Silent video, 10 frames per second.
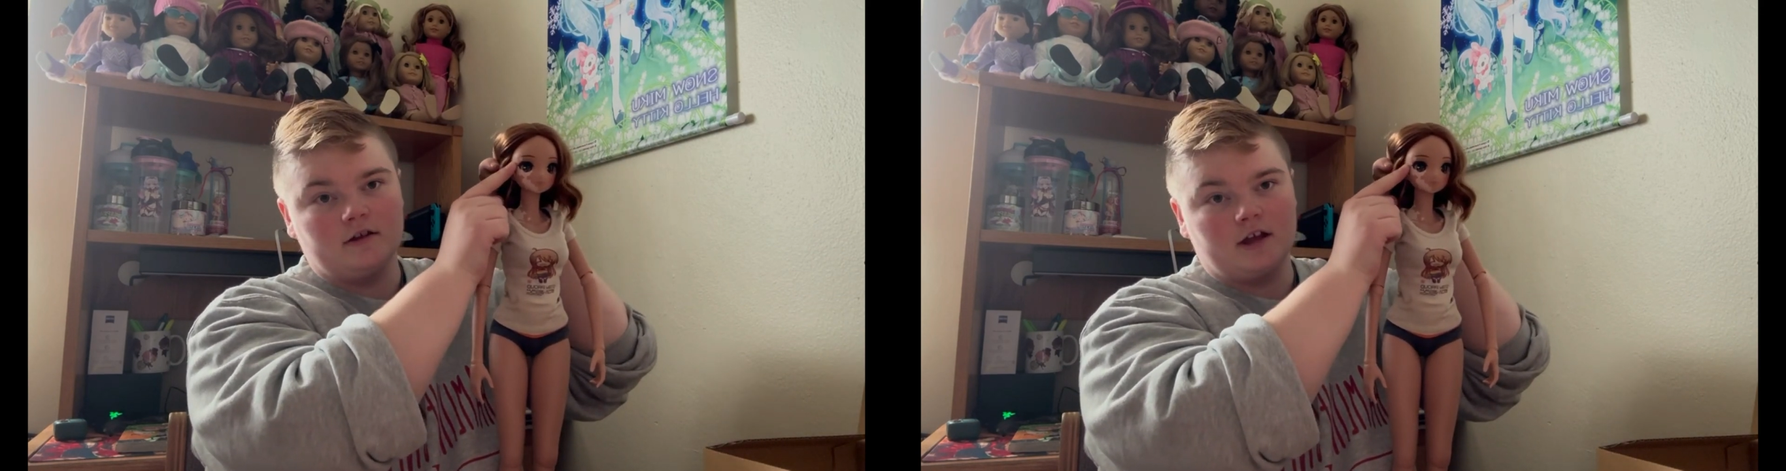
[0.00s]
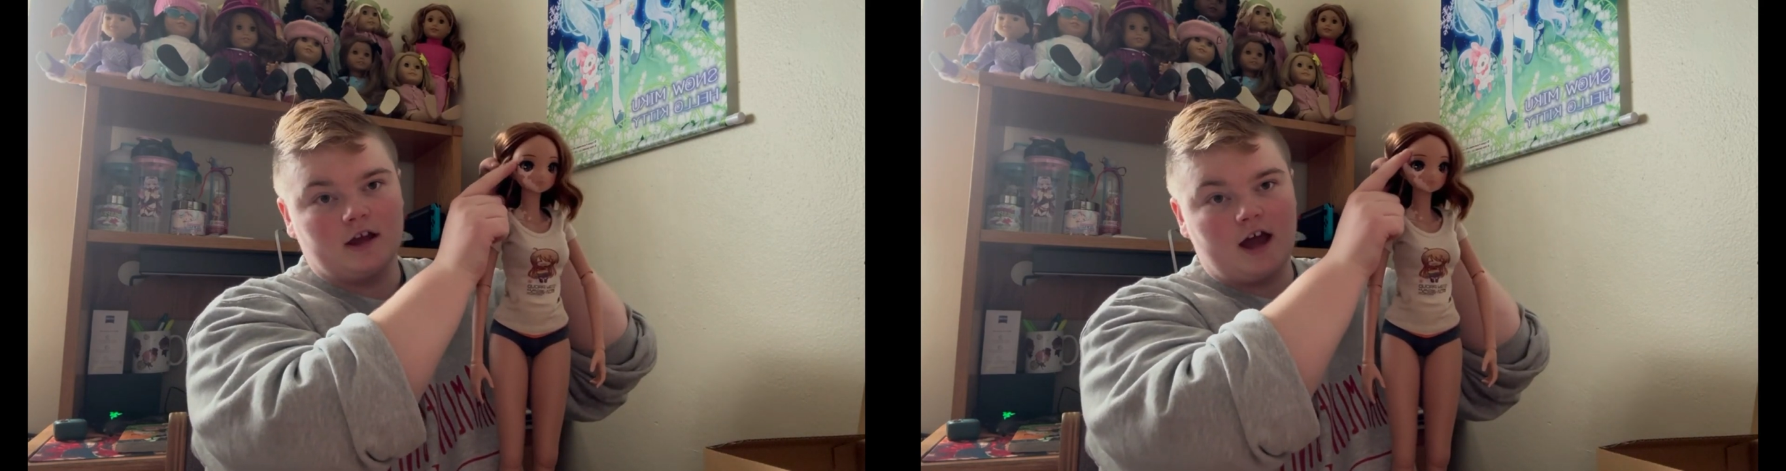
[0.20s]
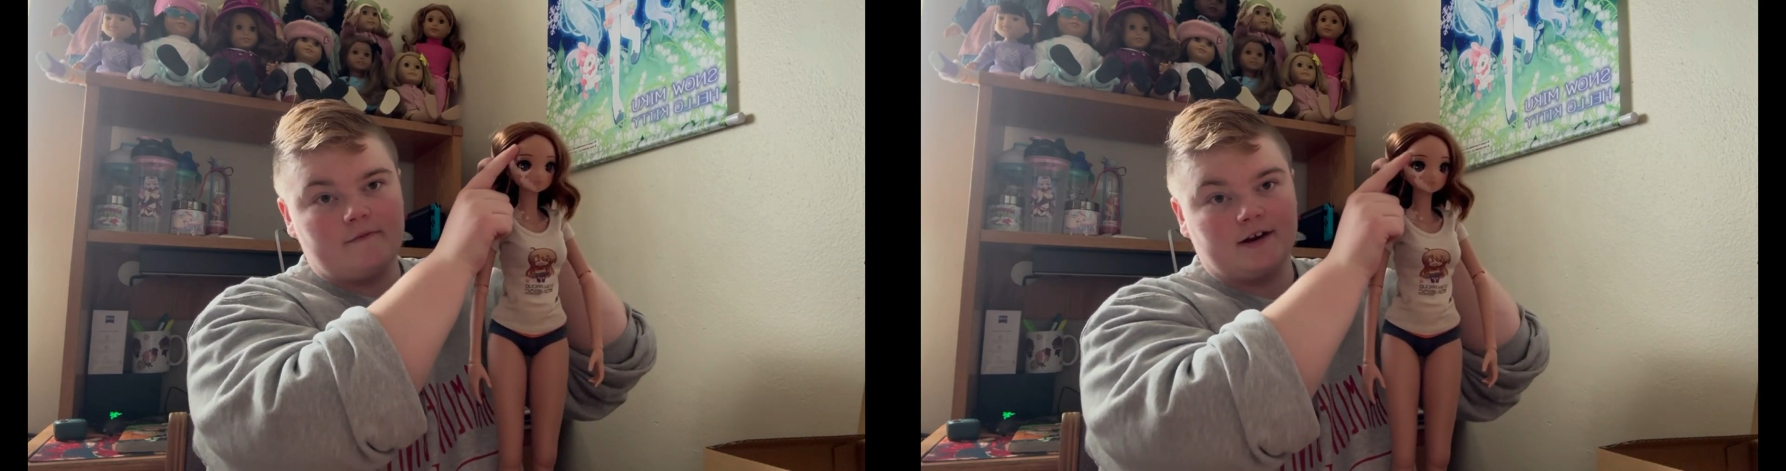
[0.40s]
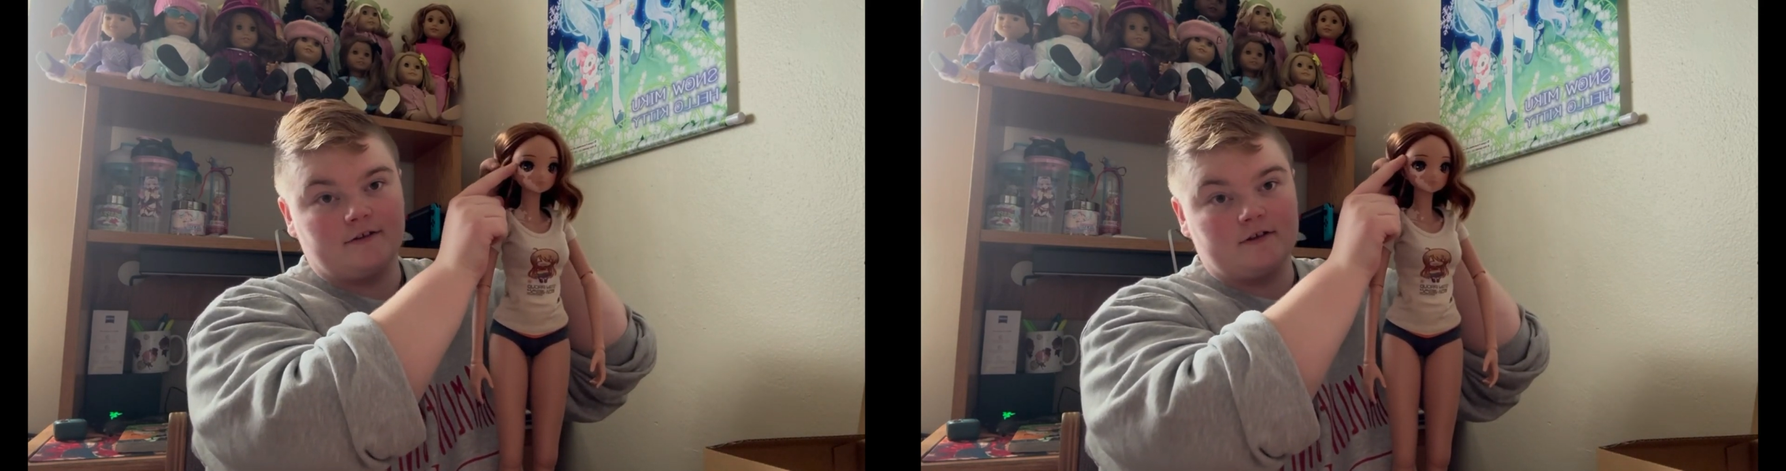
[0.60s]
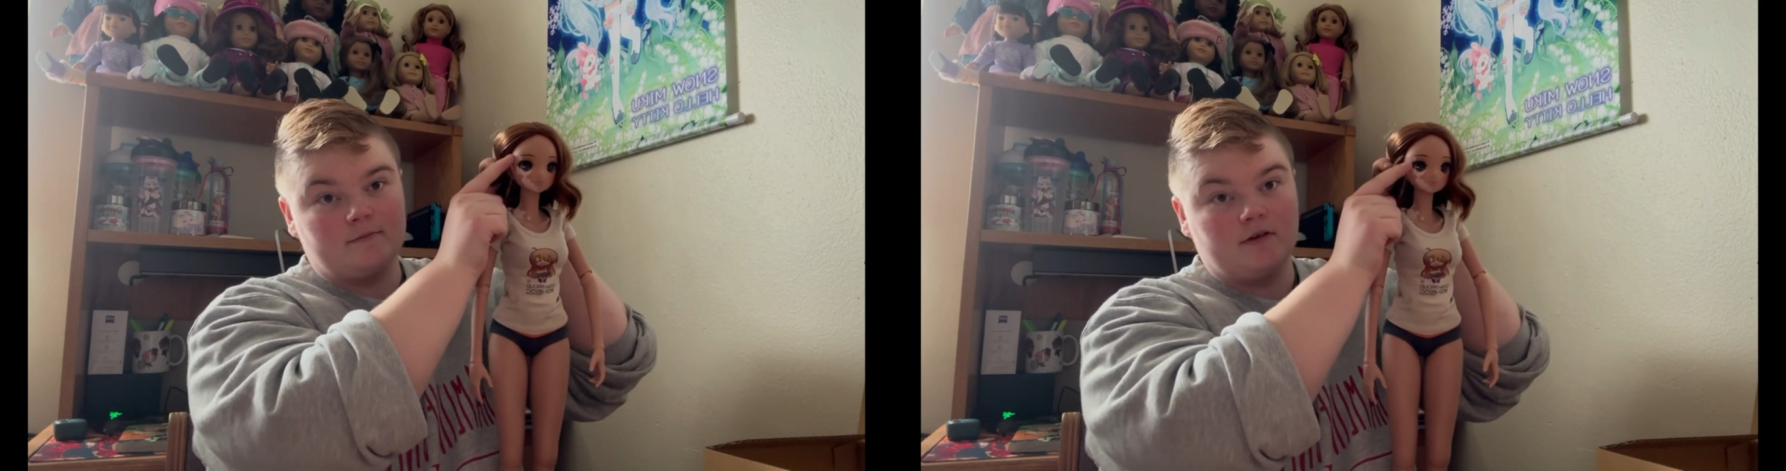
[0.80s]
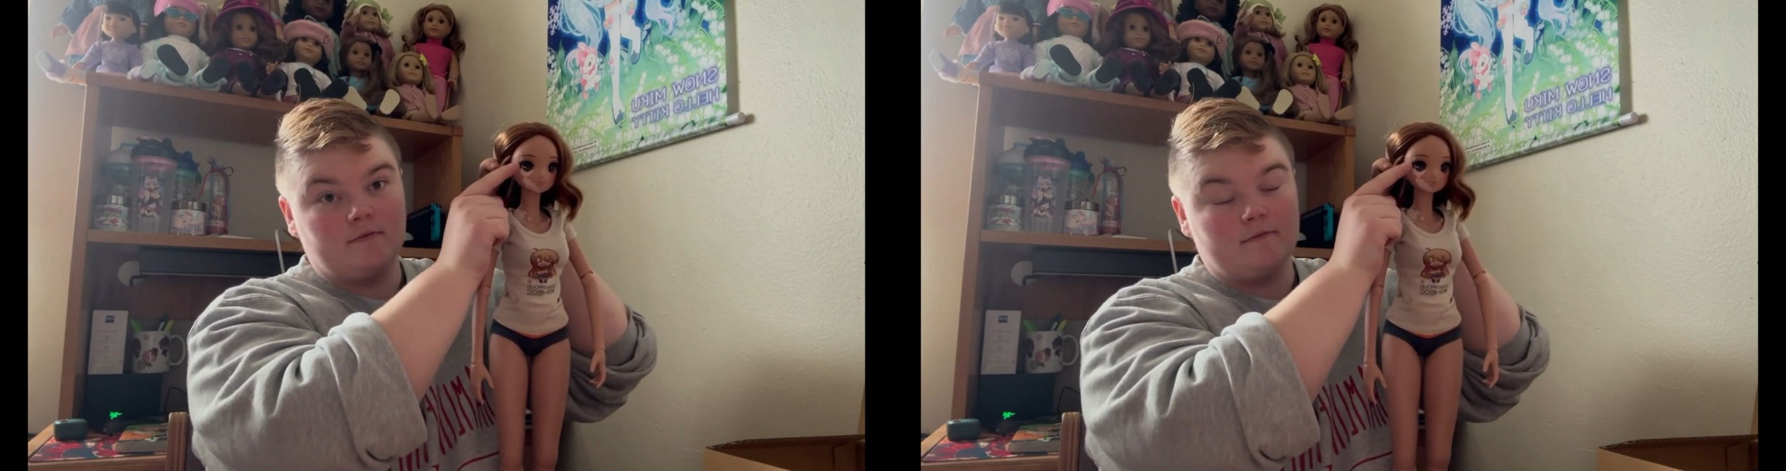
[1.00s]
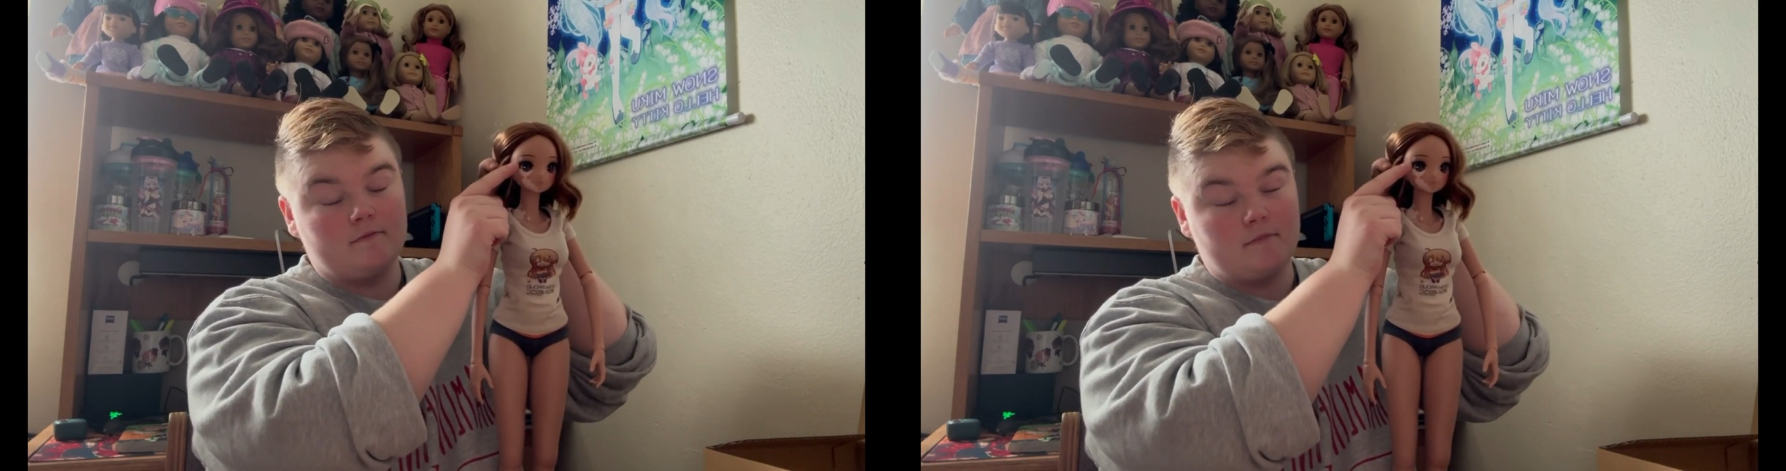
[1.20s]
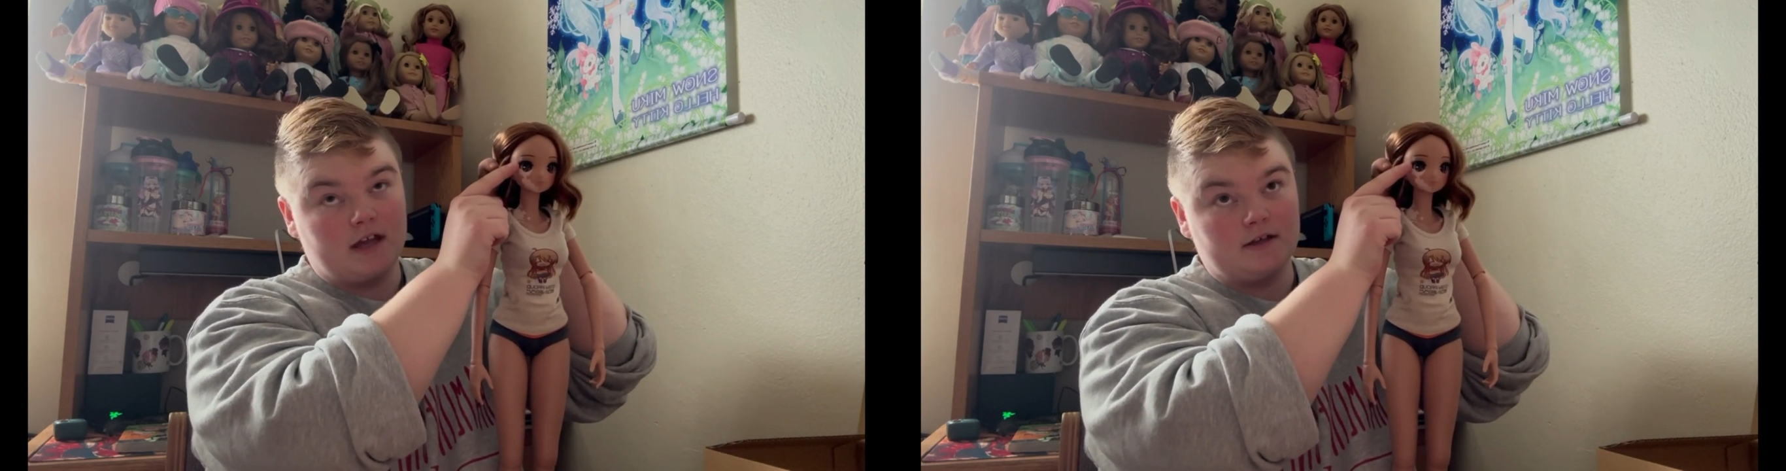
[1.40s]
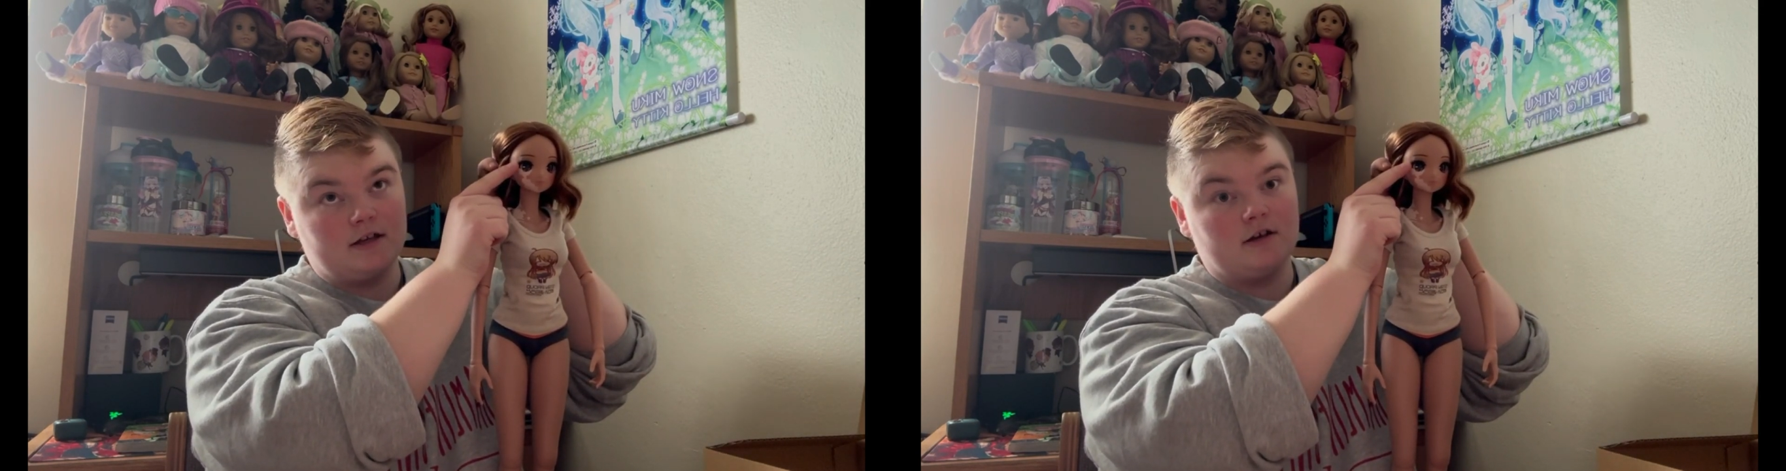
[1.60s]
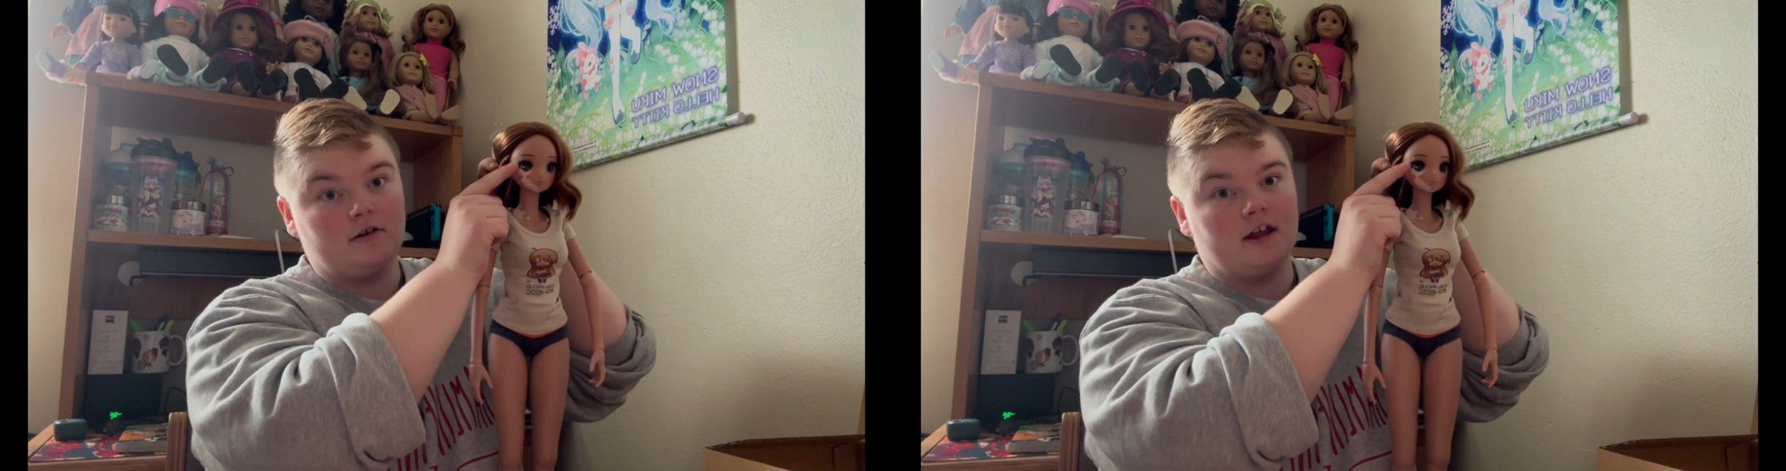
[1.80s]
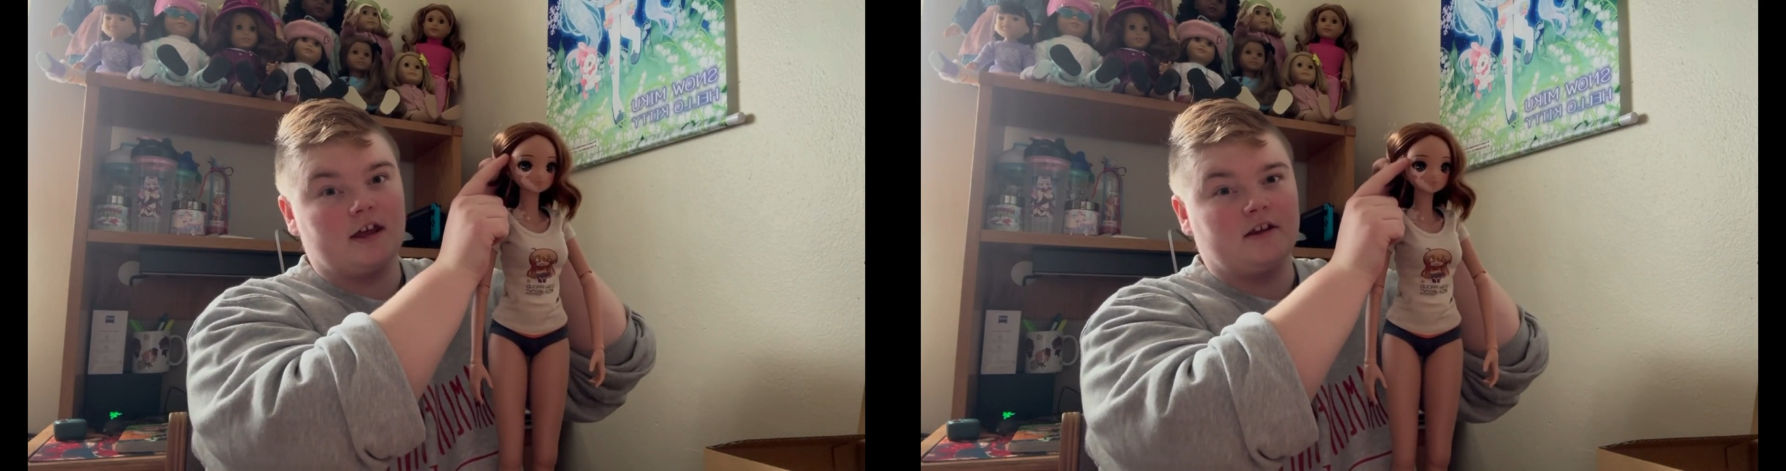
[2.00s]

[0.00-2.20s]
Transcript: like, having a symbol painted here, like,